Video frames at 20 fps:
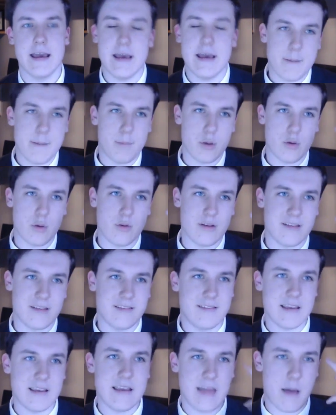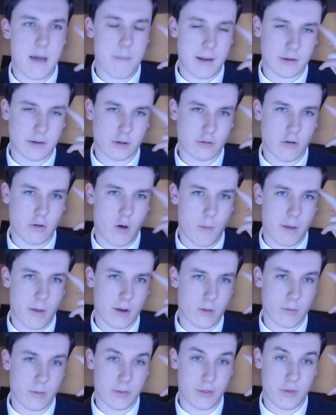But you can see that mental
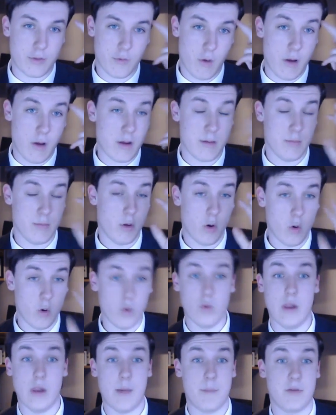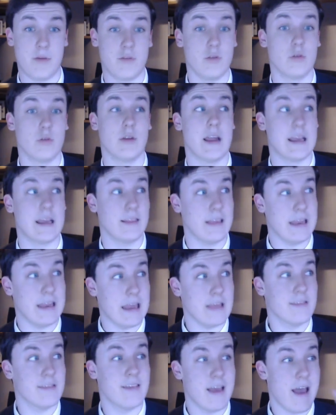torment going throughout him the whole episode. Like, it
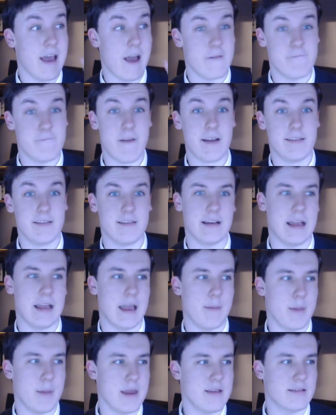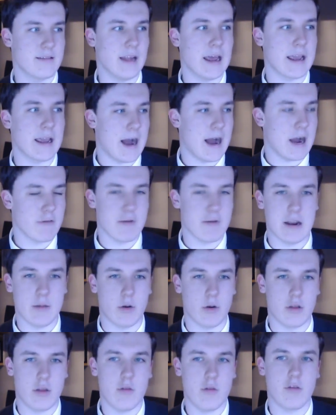is affecting him. He's like, I really
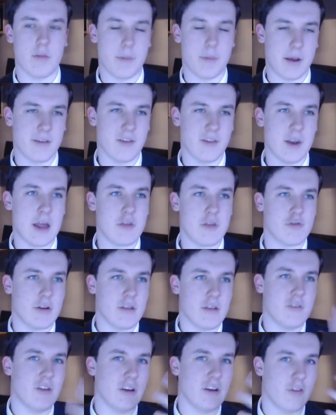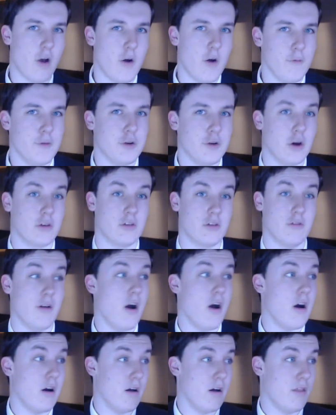want to do something, because the natural instincts of the Doctor
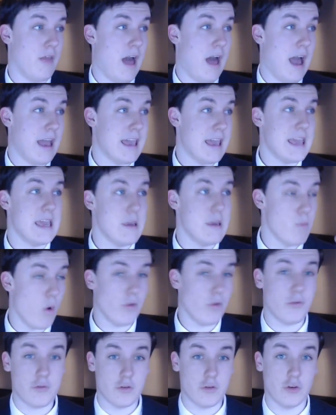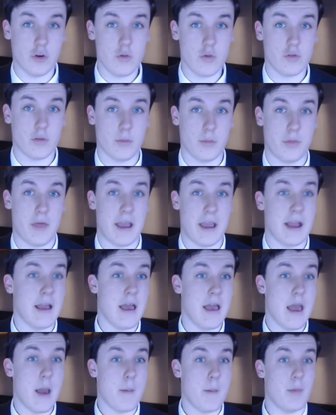are that he wants to do something,
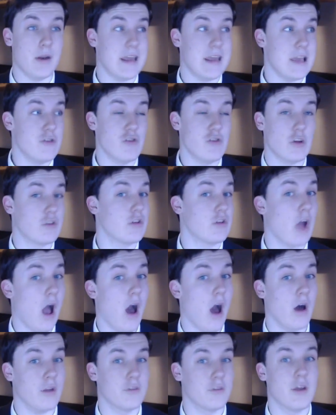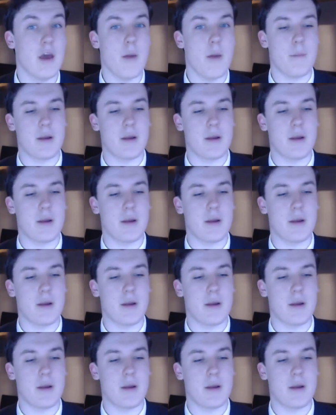but he just can't.